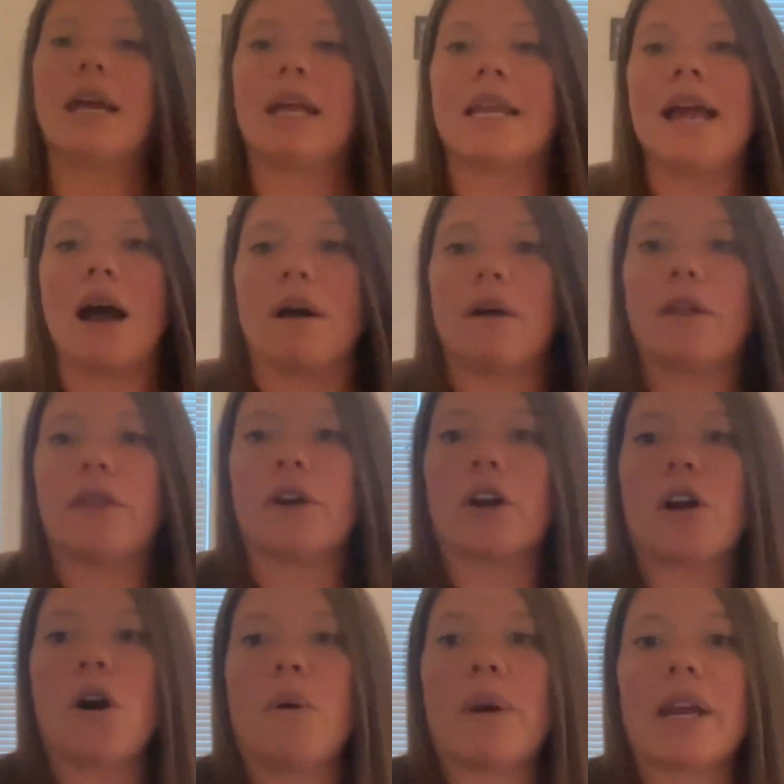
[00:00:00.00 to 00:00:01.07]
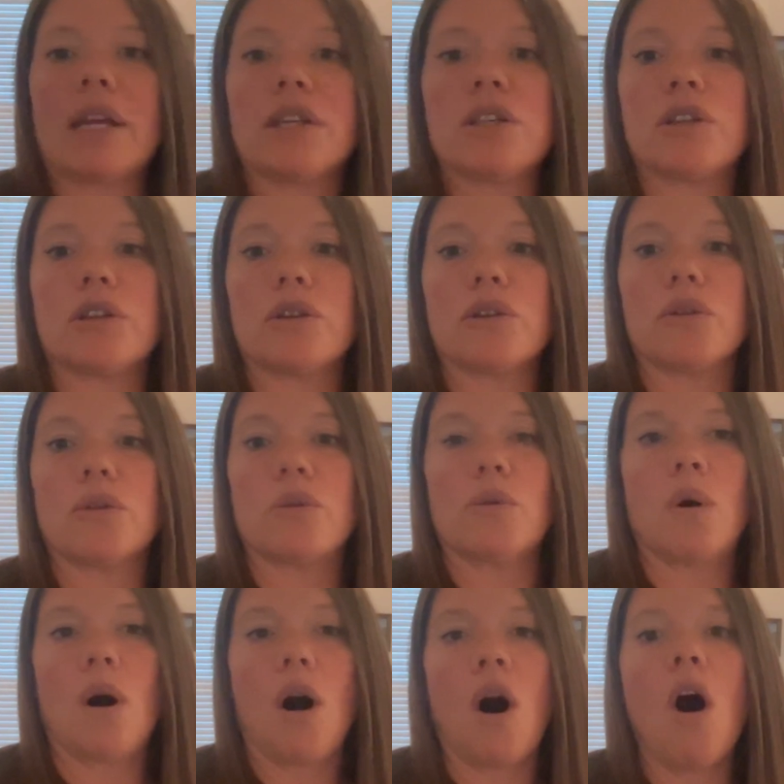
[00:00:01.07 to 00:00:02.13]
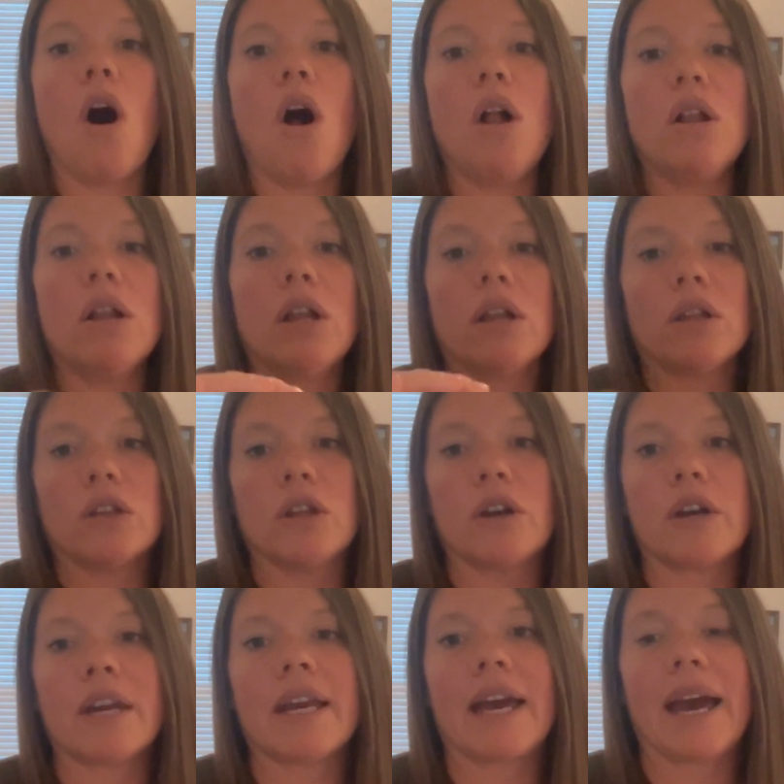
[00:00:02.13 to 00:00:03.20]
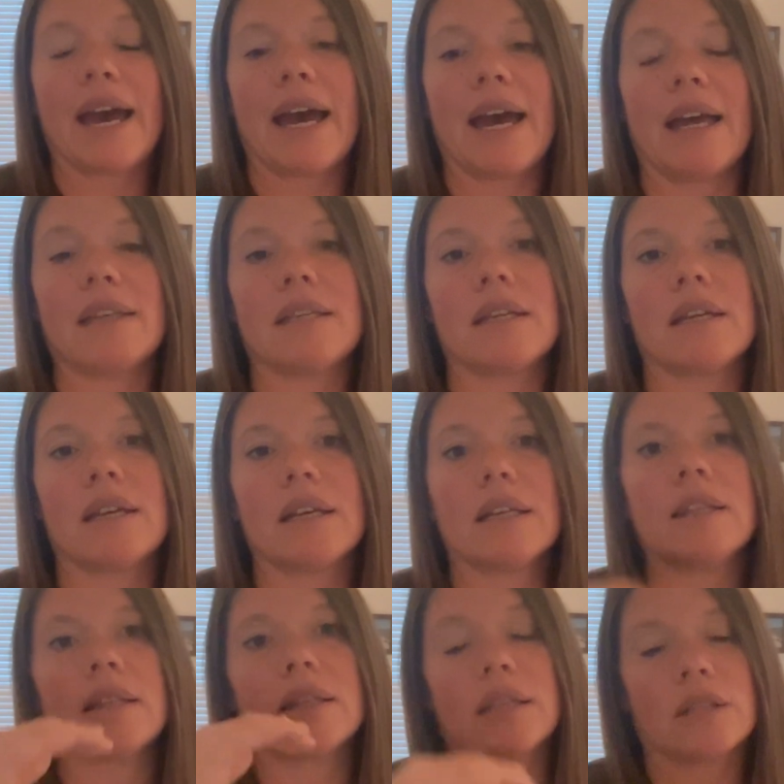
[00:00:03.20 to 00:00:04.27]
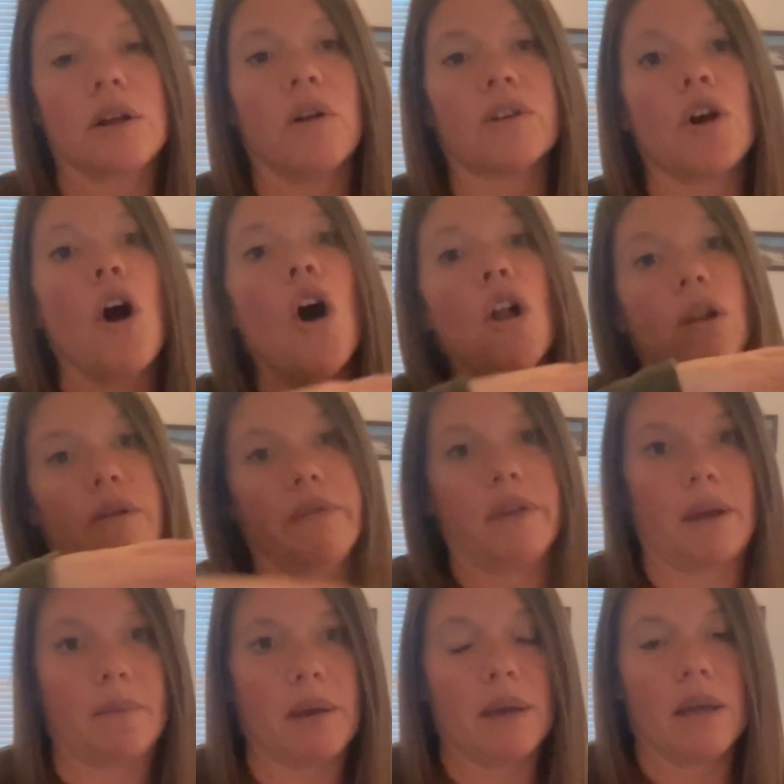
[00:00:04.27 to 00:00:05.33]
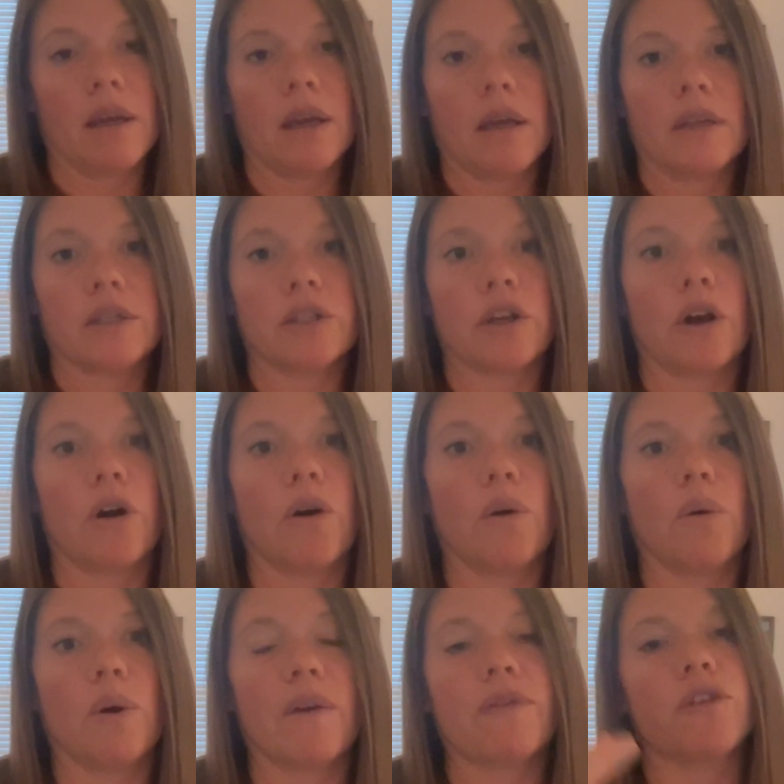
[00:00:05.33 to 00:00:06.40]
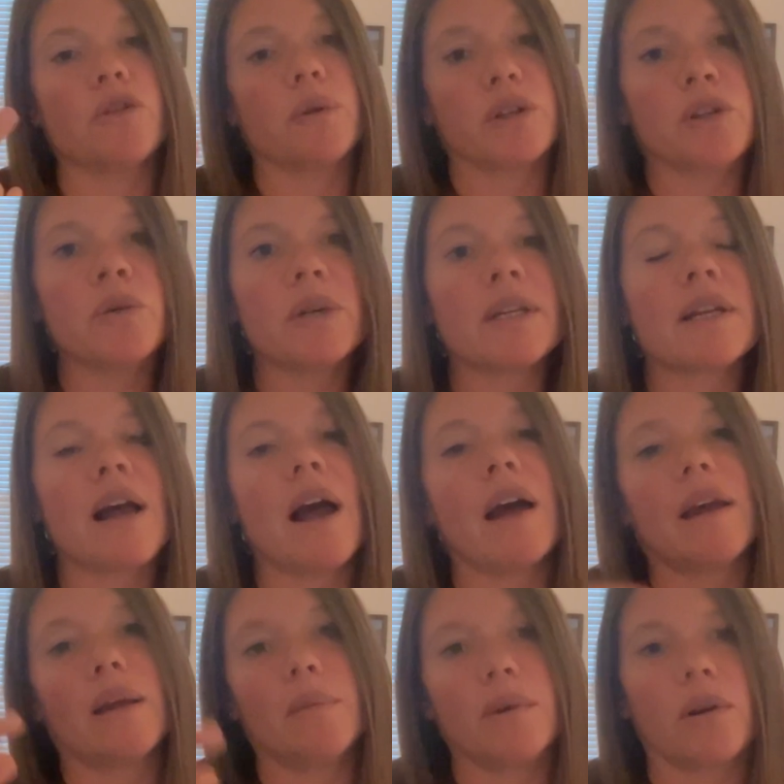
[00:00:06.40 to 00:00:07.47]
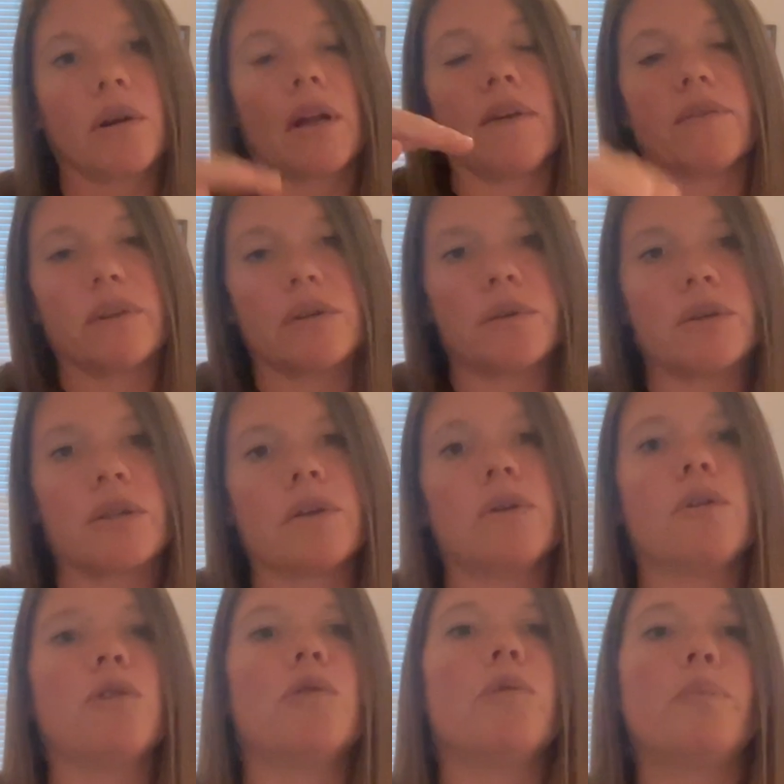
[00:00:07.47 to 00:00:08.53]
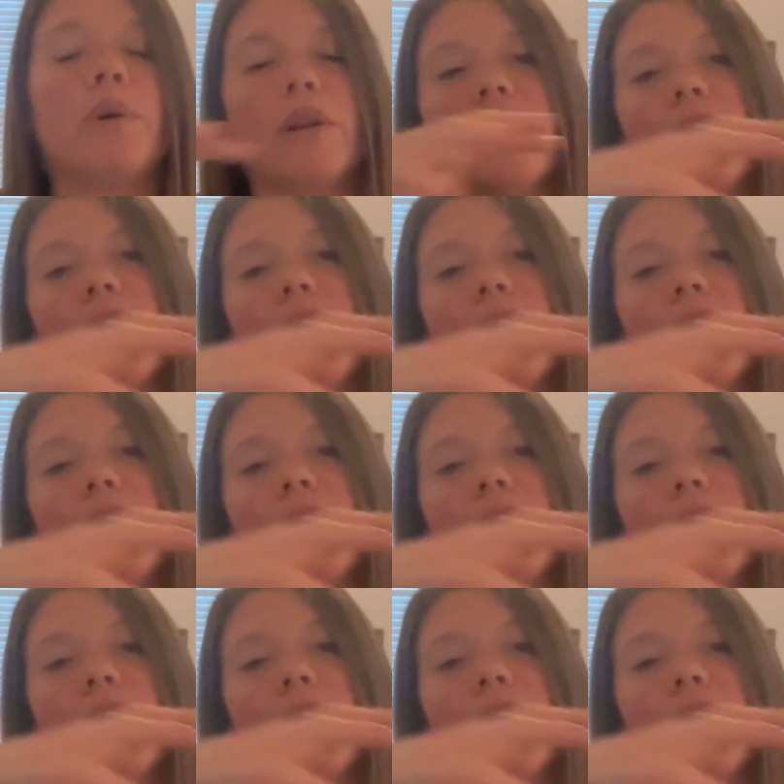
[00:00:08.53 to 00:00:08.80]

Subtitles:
Now, they're going to all look at the skull, all of them. So if you're doing two at a time, you're going to have to do two, put